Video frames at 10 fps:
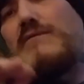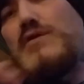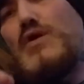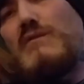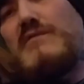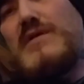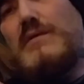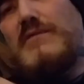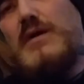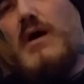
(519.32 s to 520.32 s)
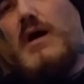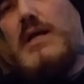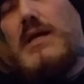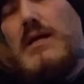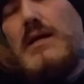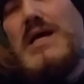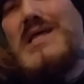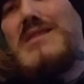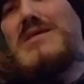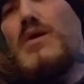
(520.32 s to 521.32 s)
no fear of God,
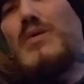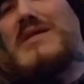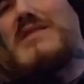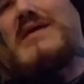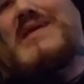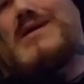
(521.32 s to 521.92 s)
the only thing they